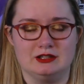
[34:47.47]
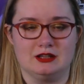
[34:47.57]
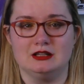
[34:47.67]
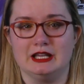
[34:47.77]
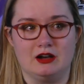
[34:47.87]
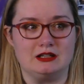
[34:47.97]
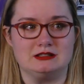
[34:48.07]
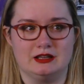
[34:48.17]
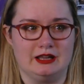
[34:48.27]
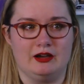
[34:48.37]
to cling on
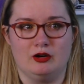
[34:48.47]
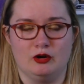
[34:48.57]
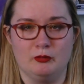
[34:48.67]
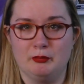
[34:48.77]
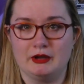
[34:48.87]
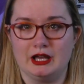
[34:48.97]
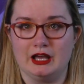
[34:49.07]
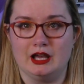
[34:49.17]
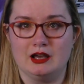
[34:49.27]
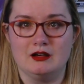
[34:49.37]
to that hope.
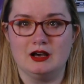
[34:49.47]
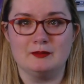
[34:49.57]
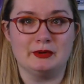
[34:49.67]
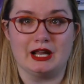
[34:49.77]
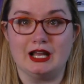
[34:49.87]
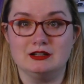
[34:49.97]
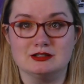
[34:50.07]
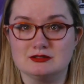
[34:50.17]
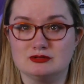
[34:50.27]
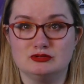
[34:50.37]
But I
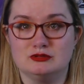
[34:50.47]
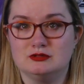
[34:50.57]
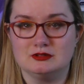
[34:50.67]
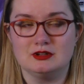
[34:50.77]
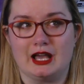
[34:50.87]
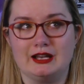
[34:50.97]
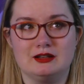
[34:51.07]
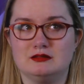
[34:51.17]
just I